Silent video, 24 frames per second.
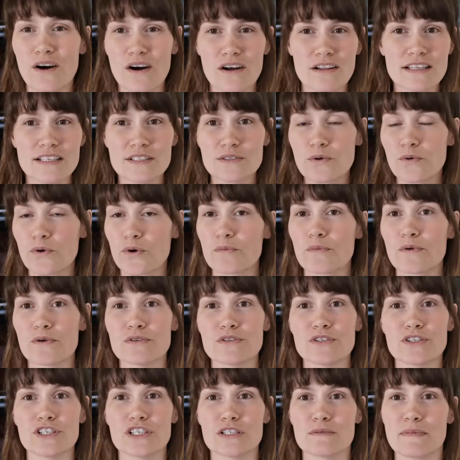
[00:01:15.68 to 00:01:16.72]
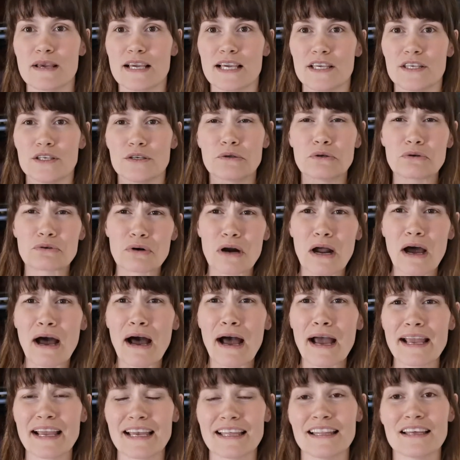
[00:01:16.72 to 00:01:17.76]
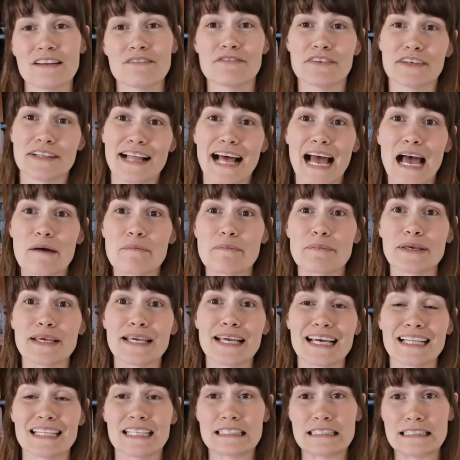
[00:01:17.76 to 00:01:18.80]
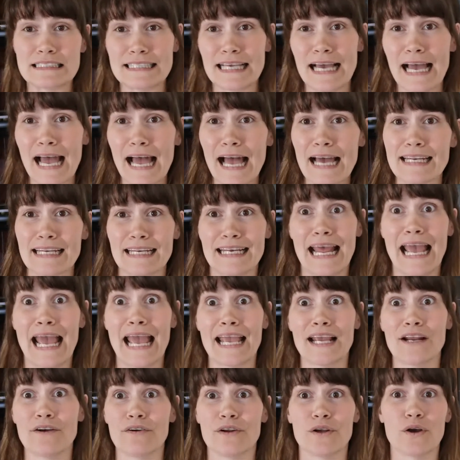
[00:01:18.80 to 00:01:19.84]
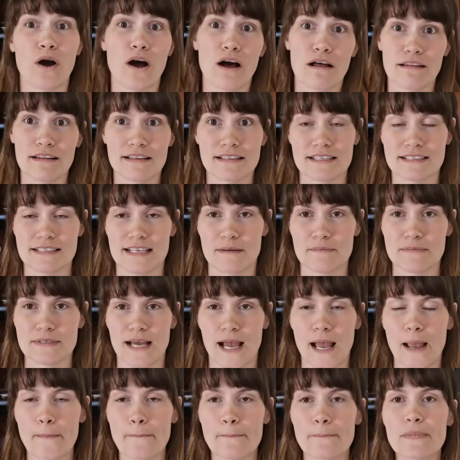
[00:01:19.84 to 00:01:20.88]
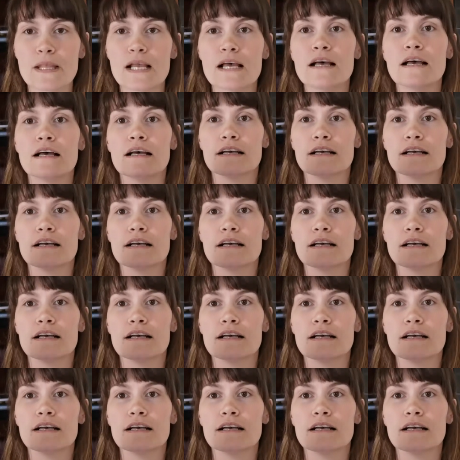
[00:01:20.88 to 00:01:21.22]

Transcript: All these hormones are just making you cry and then feel happy and then sad and angry all at the same time.